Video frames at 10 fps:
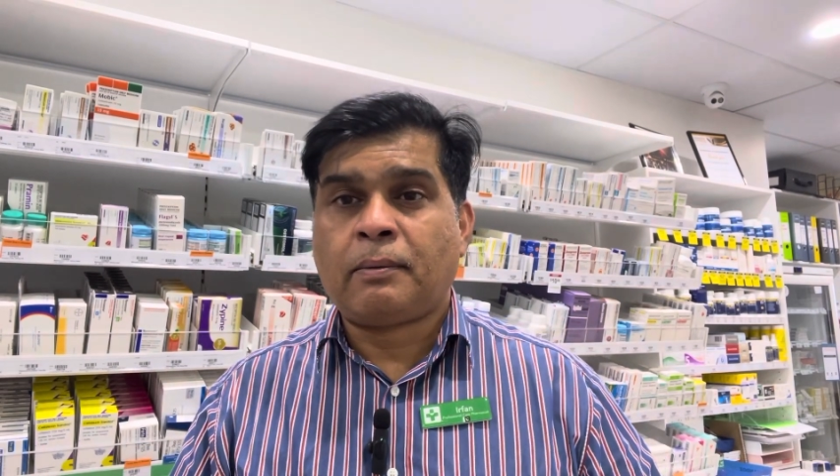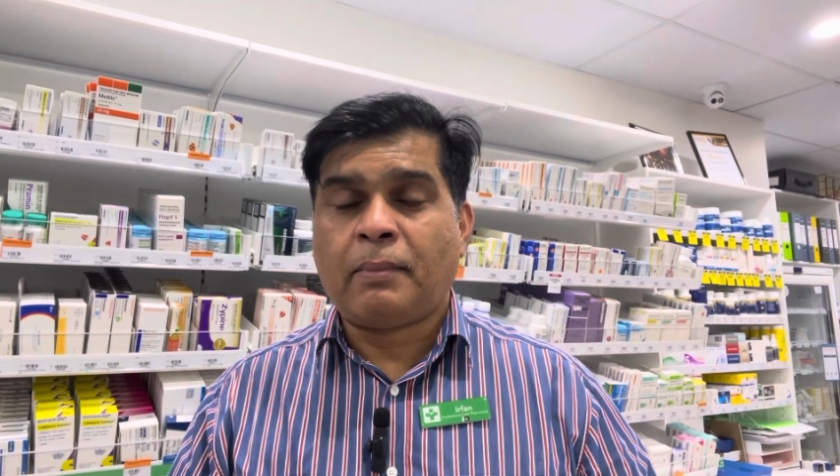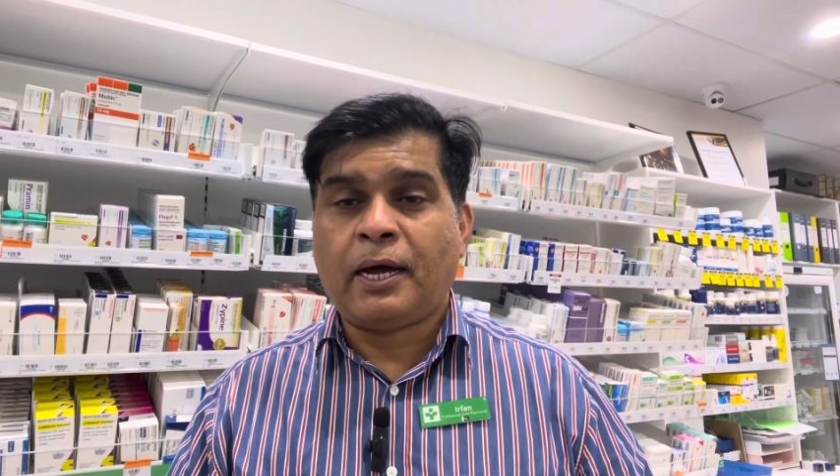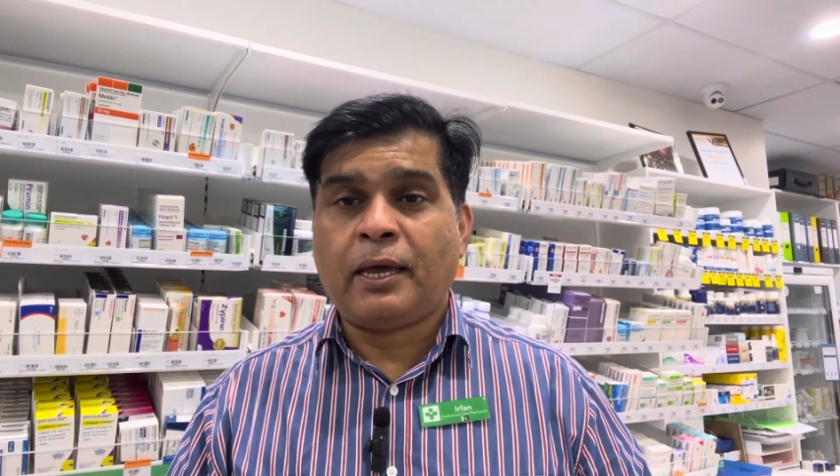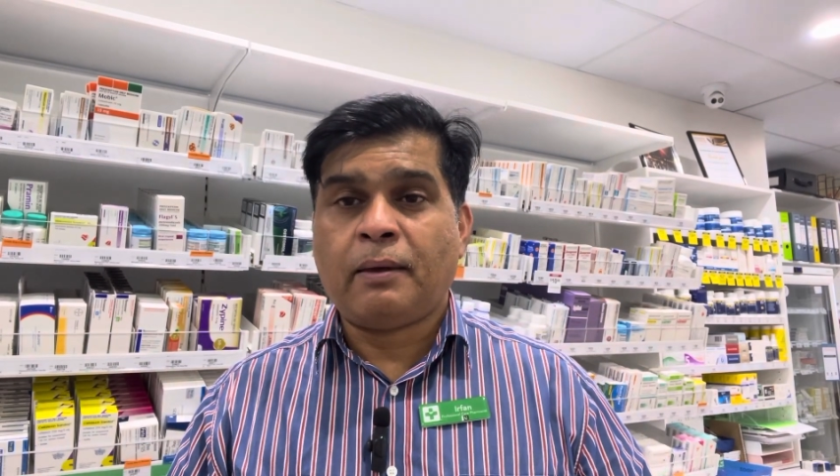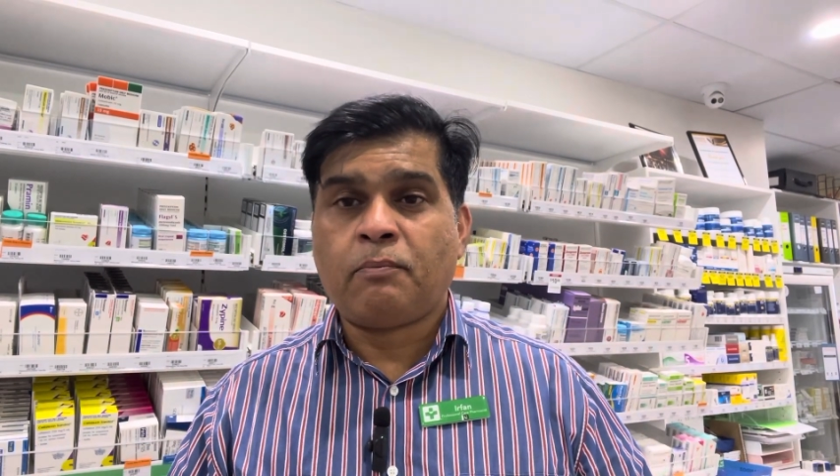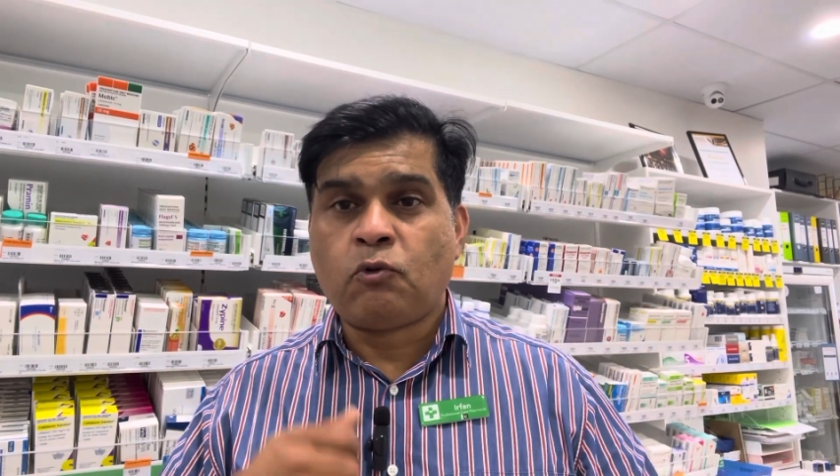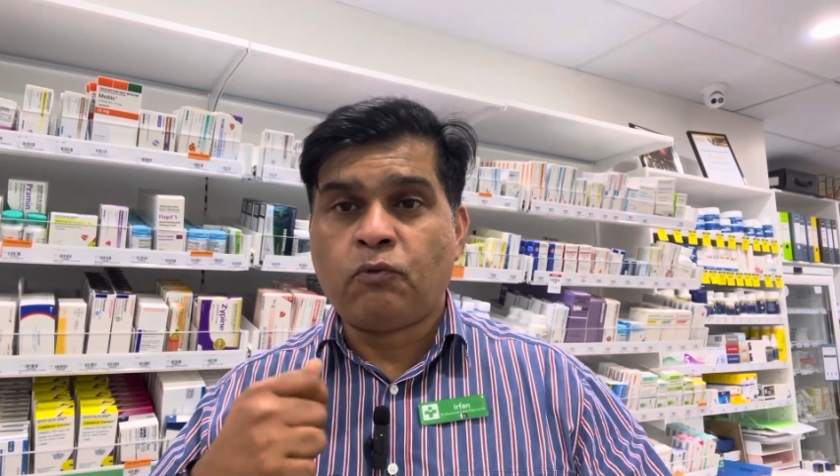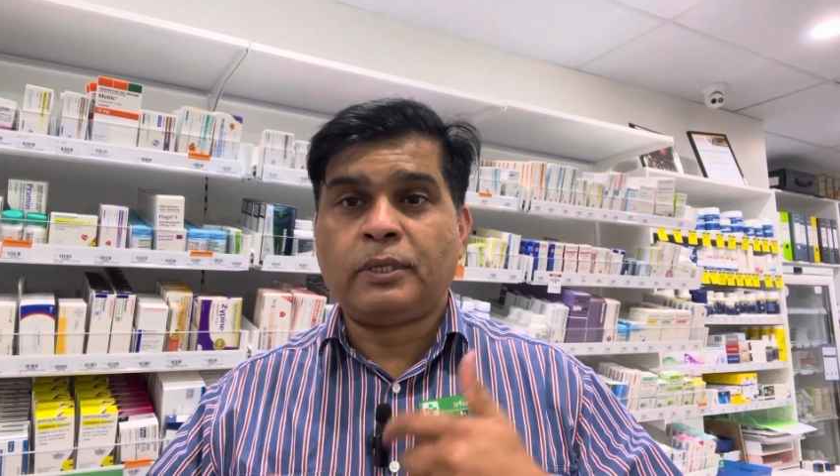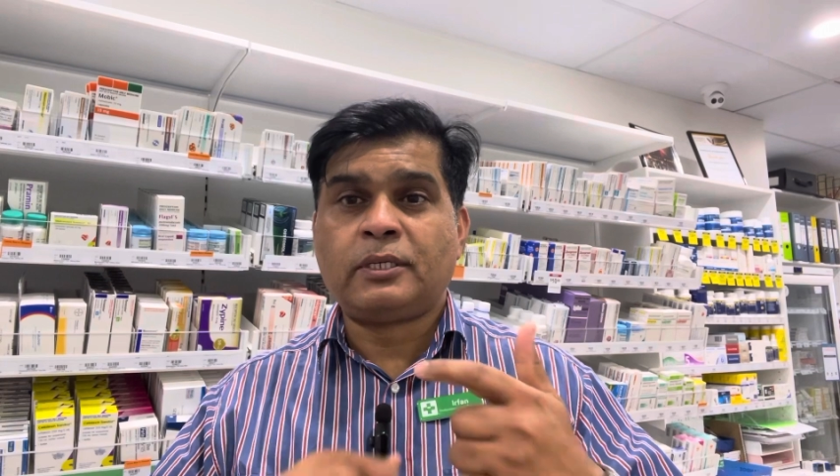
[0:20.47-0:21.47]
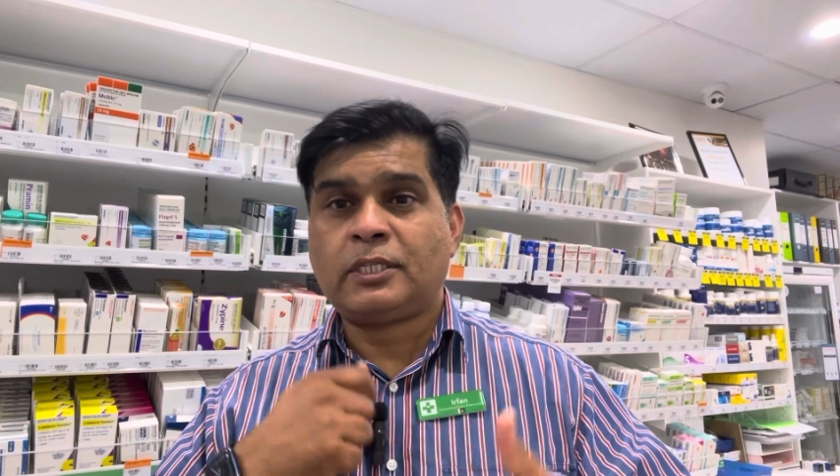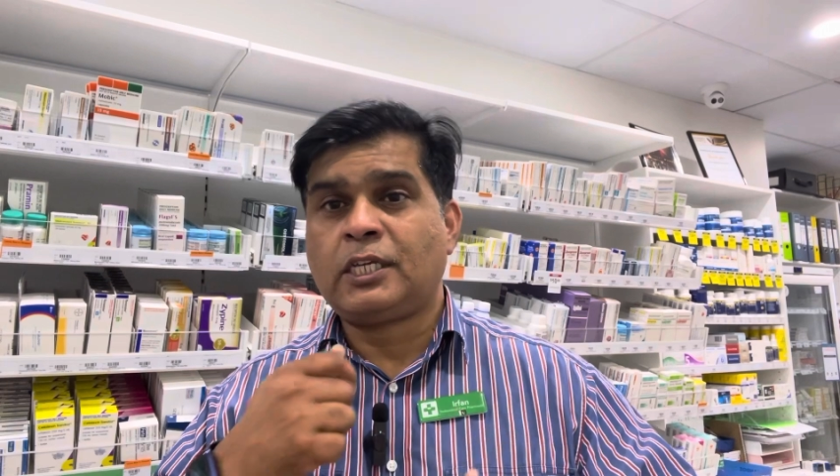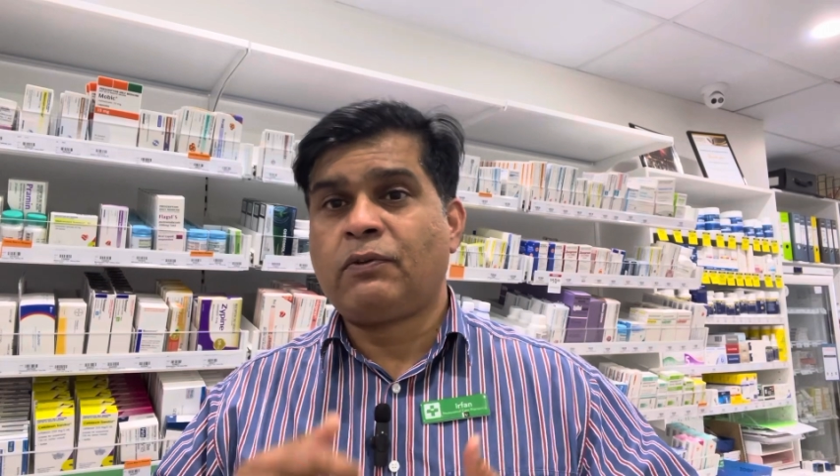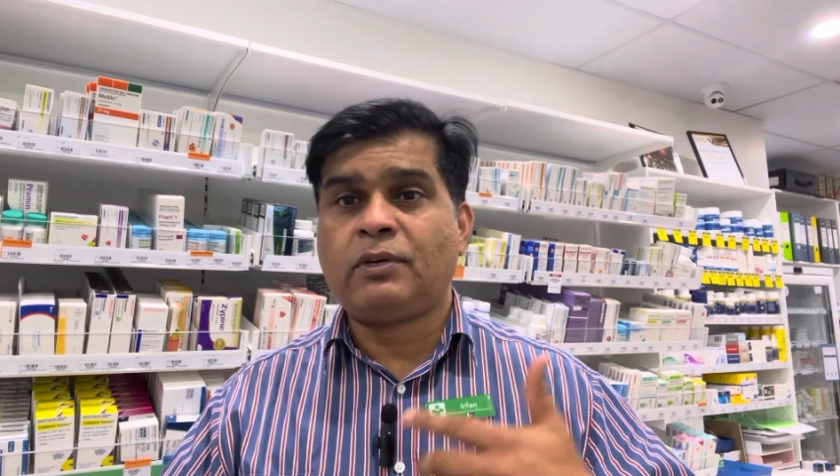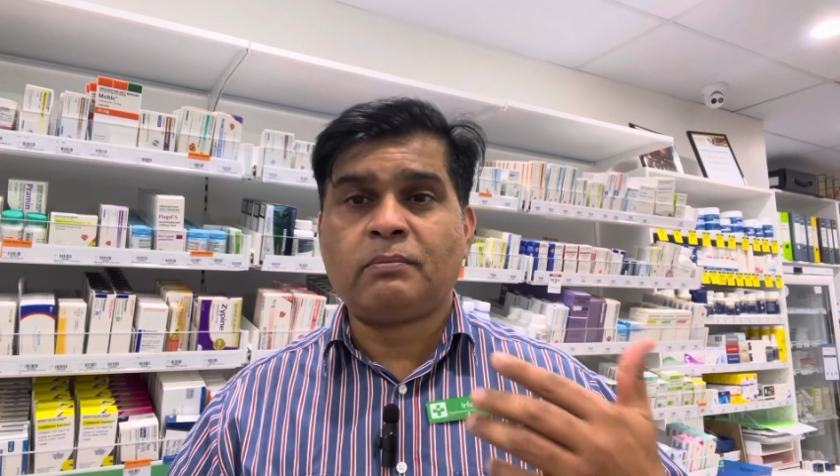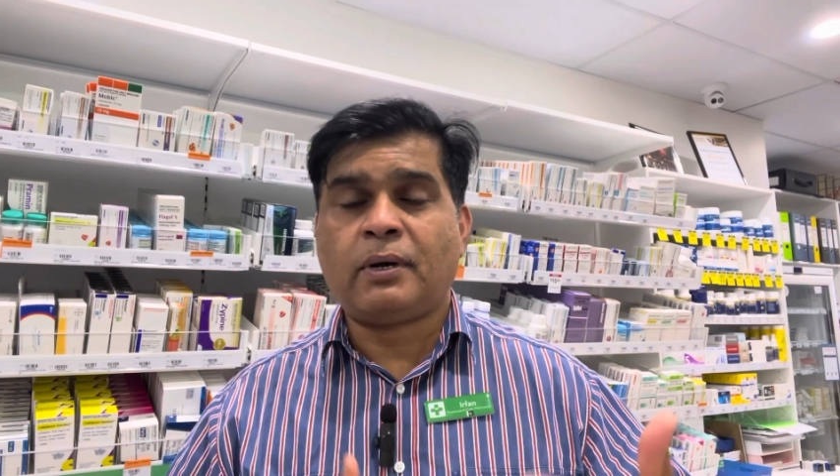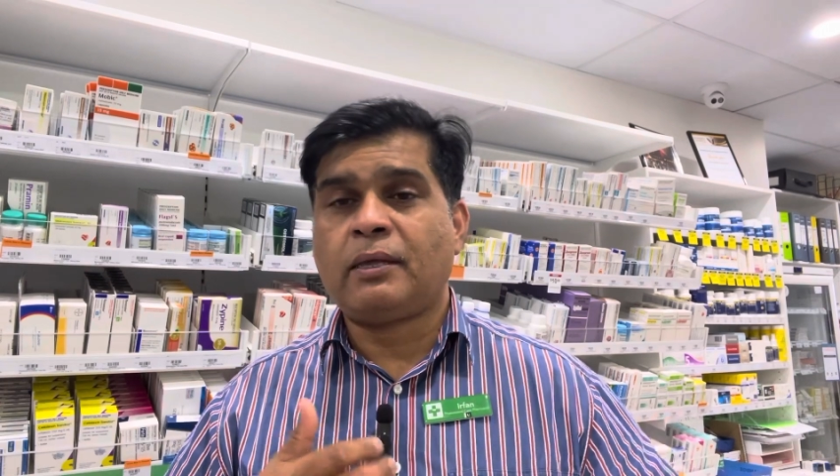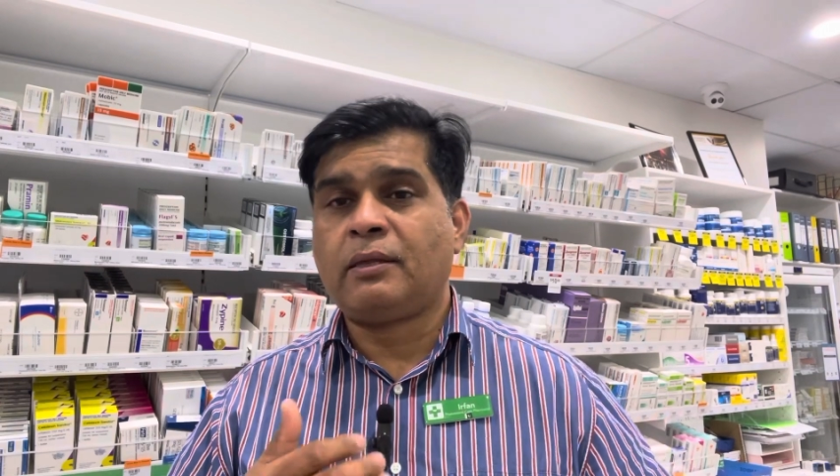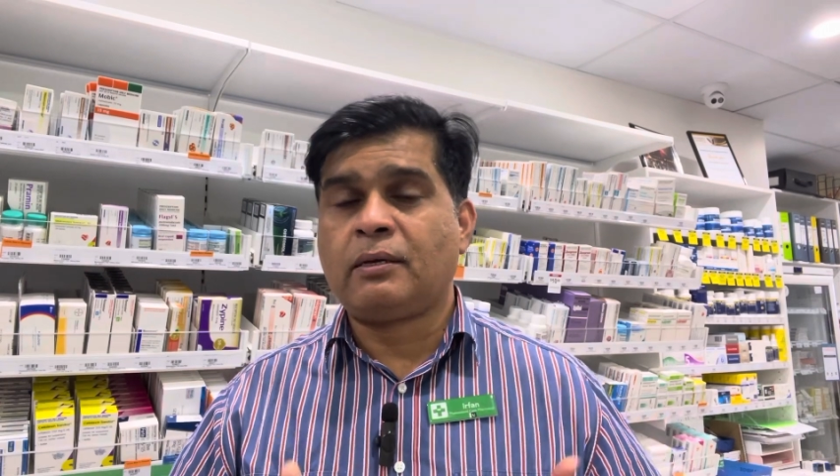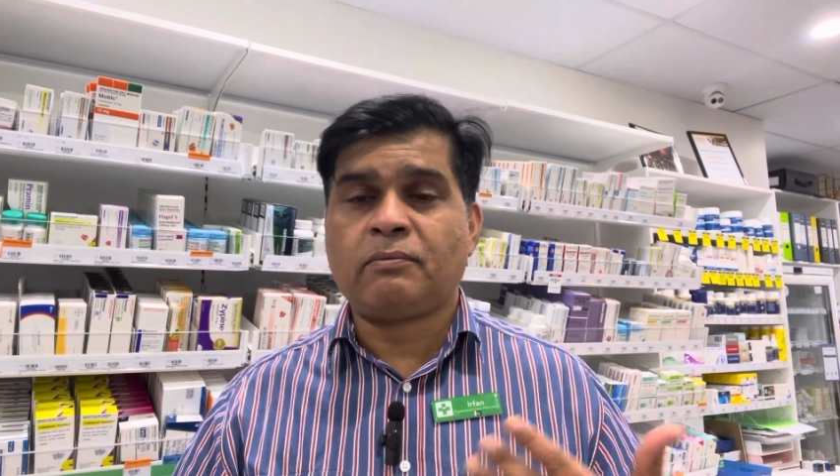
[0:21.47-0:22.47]
by improving their CVs,
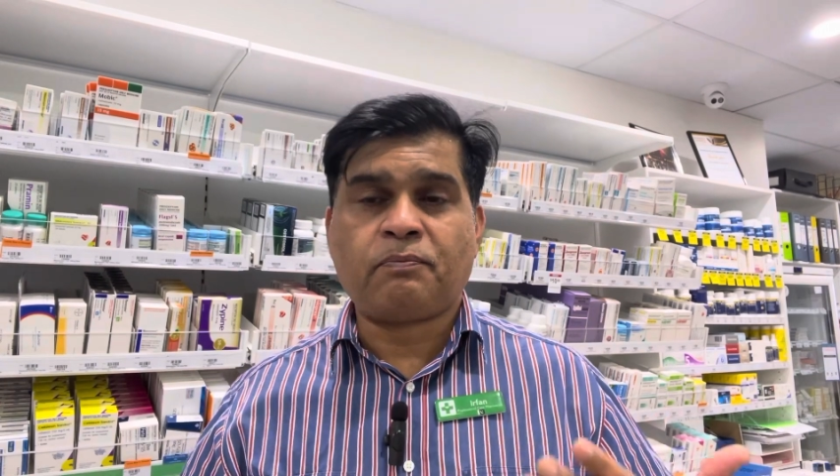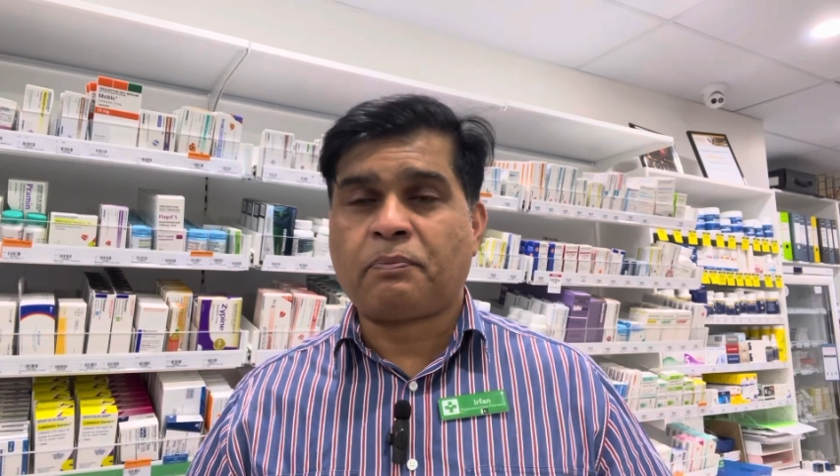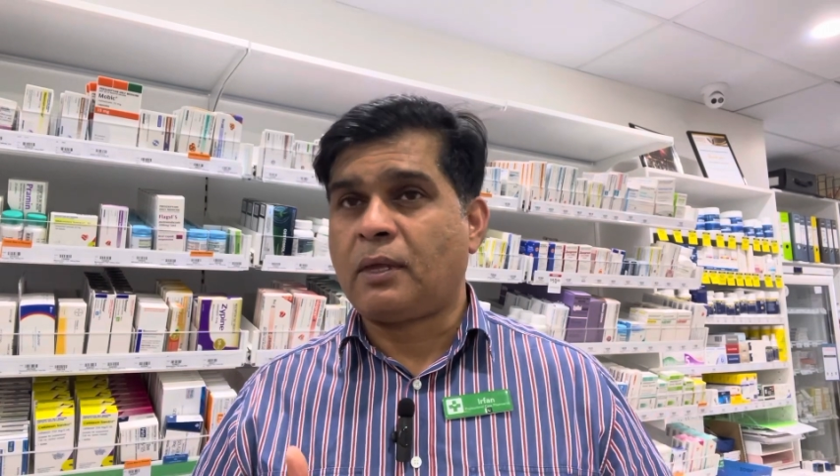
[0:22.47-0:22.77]
by the